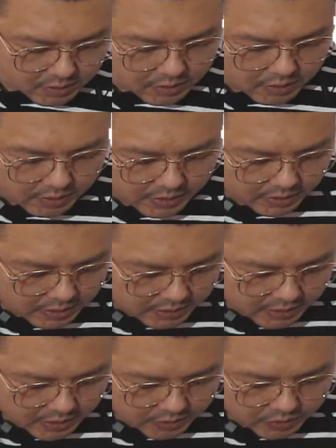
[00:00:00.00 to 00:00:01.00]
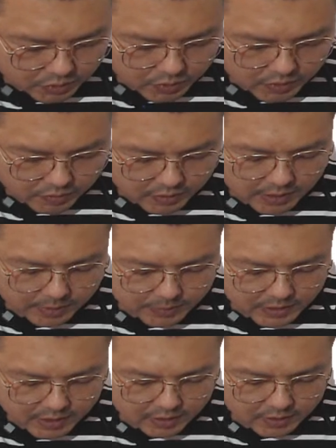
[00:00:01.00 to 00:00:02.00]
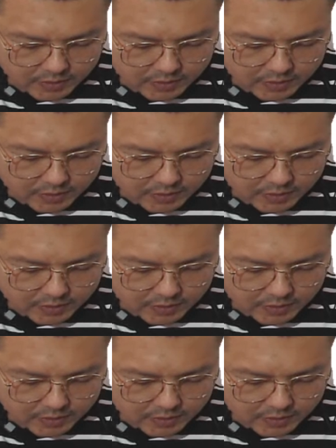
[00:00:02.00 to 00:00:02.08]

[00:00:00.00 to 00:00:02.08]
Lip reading: Right, 13,200 times 9.